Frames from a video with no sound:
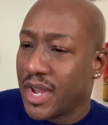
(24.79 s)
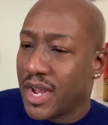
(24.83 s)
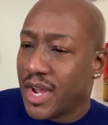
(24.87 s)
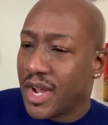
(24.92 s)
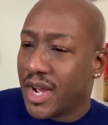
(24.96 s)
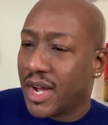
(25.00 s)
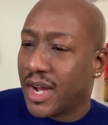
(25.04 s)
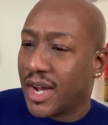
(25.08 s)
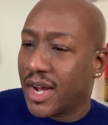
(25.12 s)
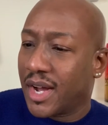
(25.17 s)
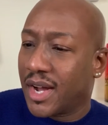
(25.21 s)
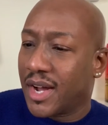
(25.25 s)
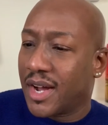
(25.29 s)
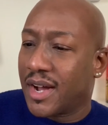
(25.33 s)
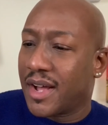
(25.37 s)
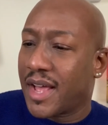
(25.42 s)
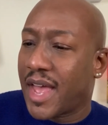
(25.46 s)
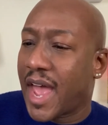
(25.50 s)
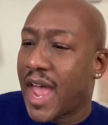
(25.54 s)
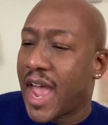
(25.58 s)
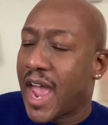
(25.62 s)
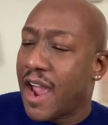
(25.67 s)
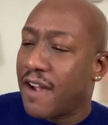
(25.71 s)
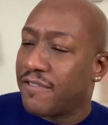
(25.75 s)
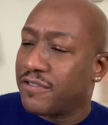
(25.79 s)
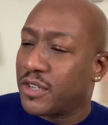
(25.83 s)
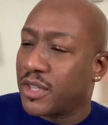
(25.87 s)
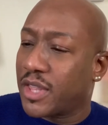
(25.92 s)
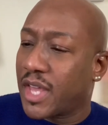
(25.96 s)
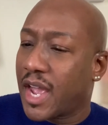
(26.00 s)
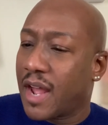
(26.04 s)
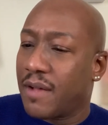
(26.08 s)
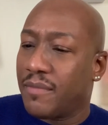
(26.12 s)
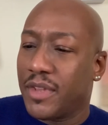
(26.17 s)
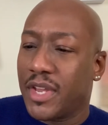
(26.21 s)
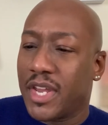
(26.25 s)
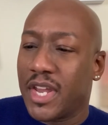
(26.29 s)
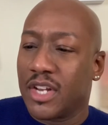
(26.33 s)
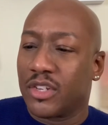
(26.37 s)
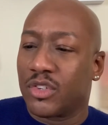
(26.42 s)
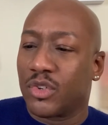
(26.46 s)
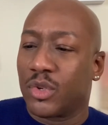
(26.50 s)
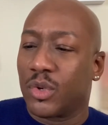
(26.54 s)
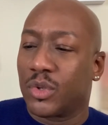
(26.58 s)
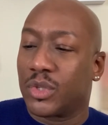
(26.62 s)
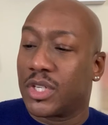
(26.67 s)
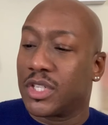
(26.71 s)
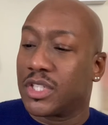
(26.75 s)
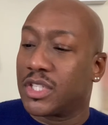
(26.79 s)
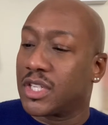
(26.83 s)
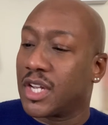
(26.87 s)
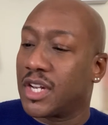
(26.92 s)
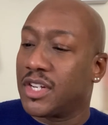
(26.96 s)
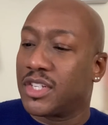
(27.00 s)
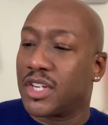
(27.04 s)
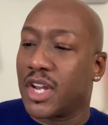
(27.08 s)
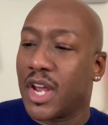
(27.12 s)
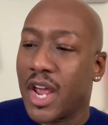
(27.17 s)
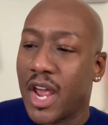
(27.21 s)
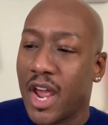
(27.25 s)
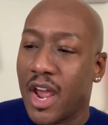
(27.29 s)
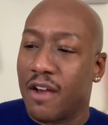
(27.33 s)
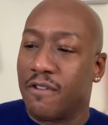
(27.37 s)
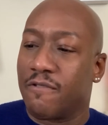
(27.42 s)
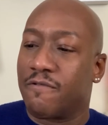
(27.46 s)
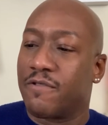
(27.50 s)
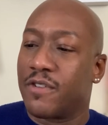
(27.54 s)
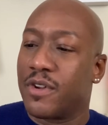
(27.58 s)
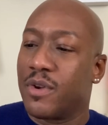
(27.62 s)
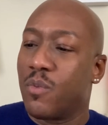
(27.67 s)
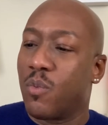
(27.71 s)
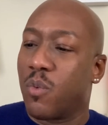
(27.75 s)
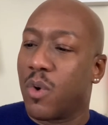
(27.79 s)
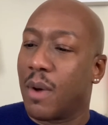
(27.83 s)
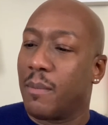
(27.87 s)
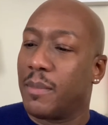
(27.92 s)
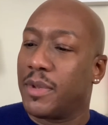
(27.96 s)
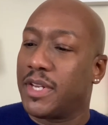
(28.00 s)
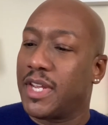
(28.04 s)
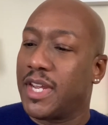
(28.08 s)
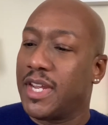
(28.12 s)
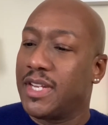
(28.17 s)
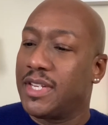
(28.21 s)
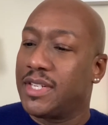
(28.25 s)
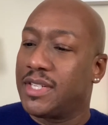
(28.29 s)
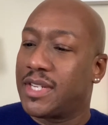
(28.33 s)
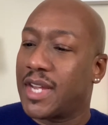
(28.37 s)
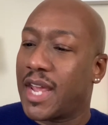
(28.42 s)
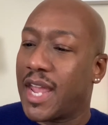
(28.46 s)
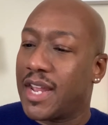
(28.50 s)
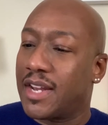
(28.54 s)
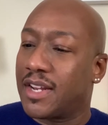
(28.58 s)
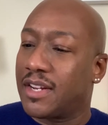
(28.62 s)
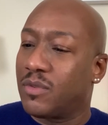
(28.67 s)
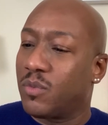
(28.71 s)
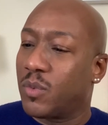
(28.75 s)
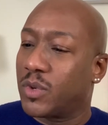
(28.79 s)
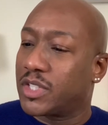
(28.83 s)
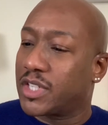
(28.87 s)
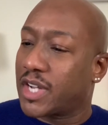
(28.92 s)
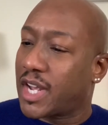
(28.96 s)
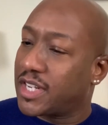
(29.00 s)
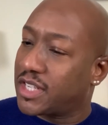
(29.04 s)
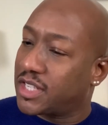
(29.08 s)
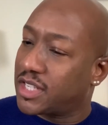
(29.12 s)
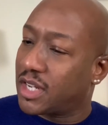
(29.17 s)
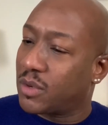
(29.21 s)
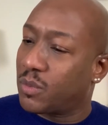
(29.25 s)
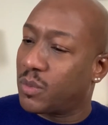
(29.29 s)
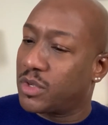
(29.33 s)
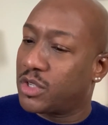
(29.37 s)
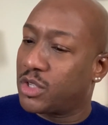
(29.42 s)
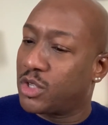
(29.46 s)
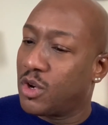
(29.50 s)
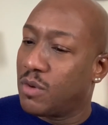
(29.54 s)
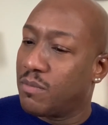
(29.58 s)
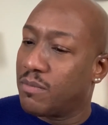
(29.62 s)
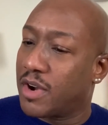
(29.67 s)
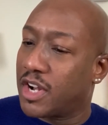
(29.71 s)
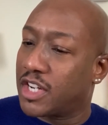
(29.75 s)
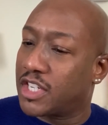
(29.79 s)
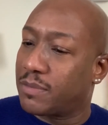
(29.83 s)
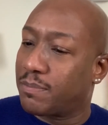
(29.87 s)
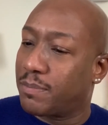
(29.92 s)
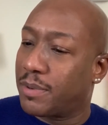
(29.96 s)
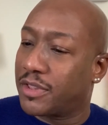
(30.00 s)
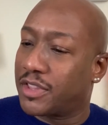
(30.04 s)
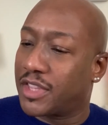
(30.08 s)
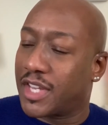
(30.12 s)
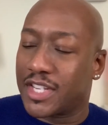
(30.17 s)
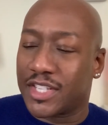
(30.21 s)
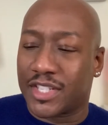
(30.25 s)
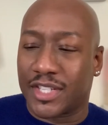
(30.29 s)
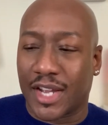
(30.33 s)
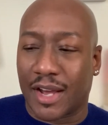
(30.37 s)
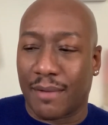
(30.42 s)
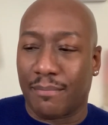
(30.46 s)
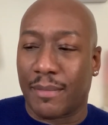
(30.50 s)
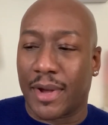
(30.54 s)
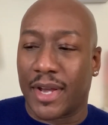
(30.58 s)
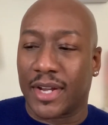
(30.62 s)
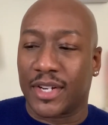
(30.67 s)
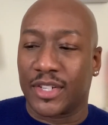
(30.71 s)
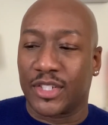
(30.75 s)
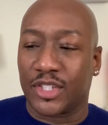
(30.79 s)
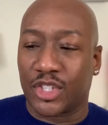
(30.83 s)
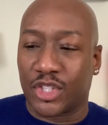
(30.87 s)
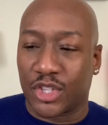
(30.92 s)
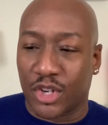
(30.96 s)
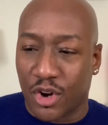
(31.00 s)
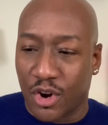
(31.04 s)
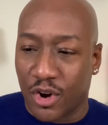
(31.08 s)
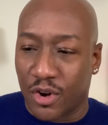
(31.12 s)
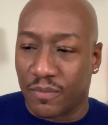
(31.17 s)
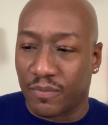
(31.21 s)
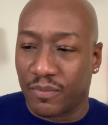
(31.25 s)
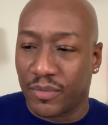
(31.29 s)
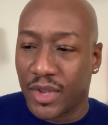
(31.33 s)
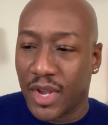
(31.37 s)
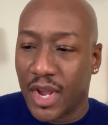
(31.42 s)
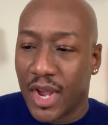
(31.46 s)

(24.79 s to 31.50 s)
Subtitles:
After that, he introduced his son to every woman he dated, which I said was too much, but that's not my concern.